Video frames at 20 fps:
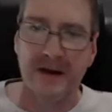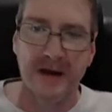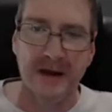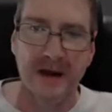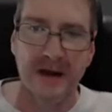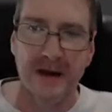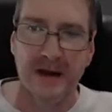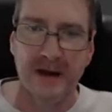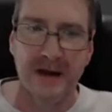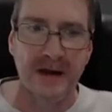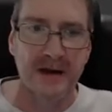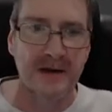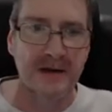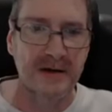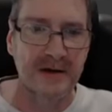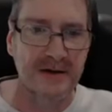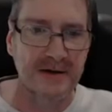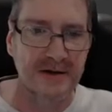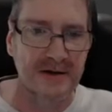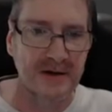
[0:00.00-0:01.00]
Okay.
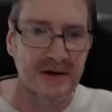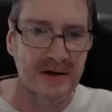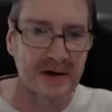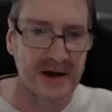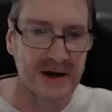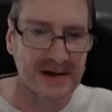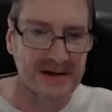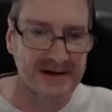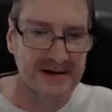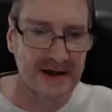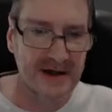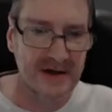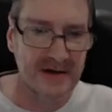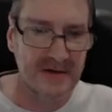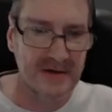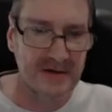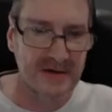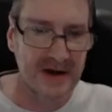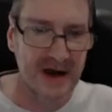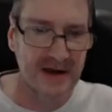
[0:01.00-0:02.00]
Alright,
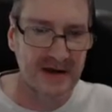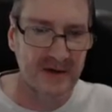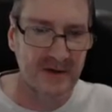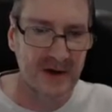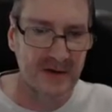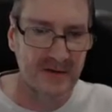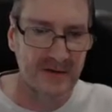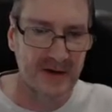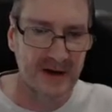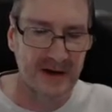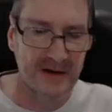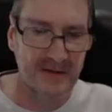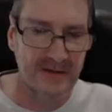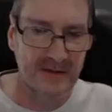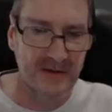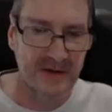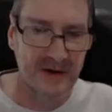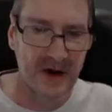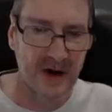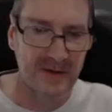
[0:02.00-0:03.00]
so now that we've
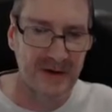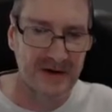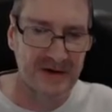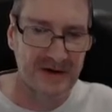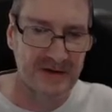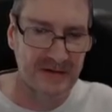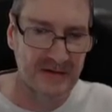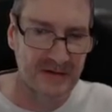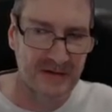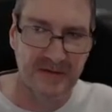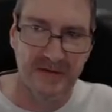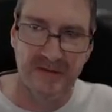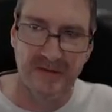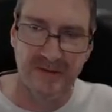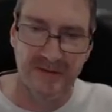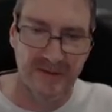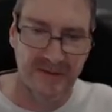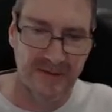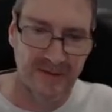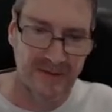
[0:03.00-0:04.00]
um, copied,
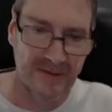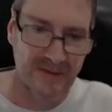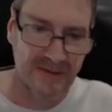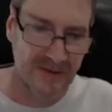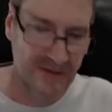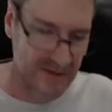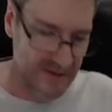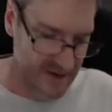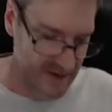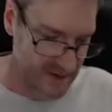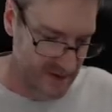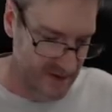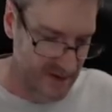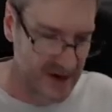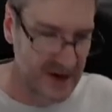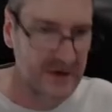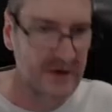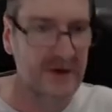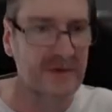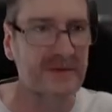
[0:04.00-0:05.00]

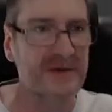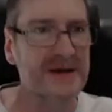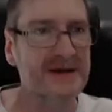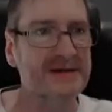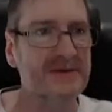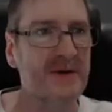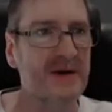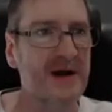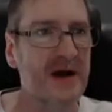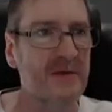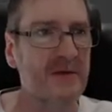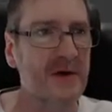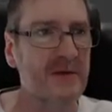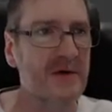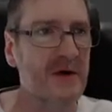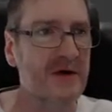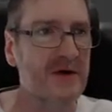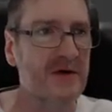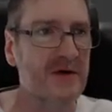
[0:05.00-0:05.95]
we've grouped this one up, we've